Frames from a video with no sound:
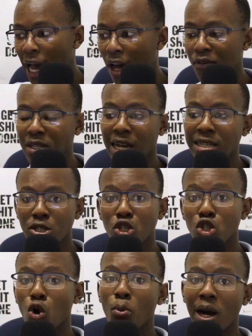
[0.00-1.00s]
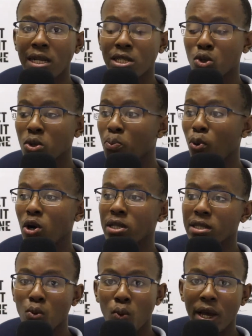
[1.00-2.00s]
advertising so much to the
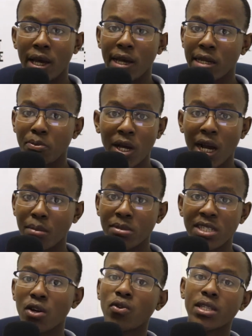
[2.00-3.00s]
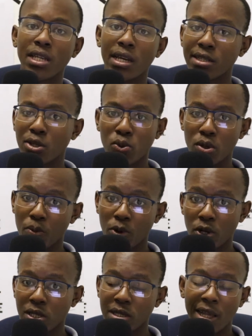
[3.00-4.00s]
point where it becomes irritating to the
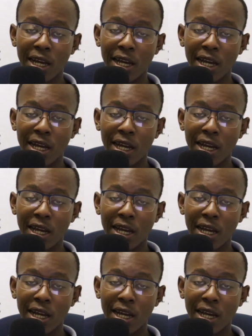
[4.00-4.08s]
person.